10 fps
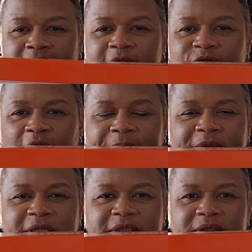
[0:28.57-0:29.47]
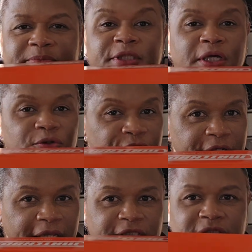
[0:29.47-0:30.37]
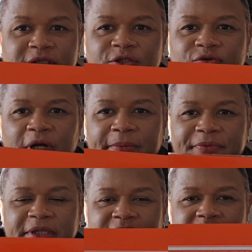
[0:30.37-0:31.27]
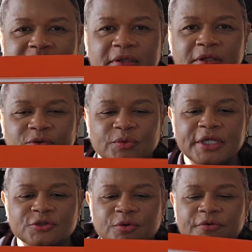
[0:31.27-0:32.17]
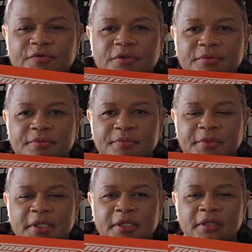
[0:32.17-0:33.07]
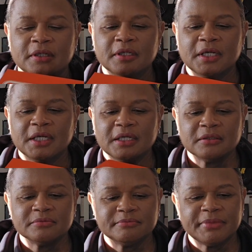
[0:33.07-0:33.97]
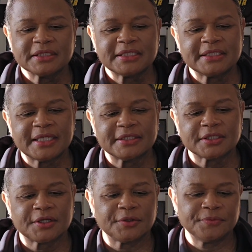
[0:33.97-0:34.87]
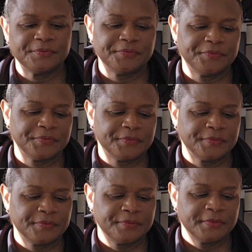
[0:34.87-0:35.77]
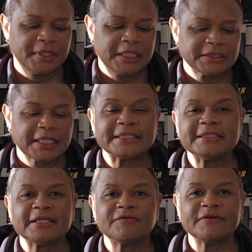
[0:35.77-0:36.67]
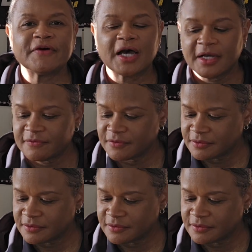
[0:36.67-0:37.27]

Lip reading: they dropped this, Mattel Creations dropped this Range Rover about 10 days ago, 1975.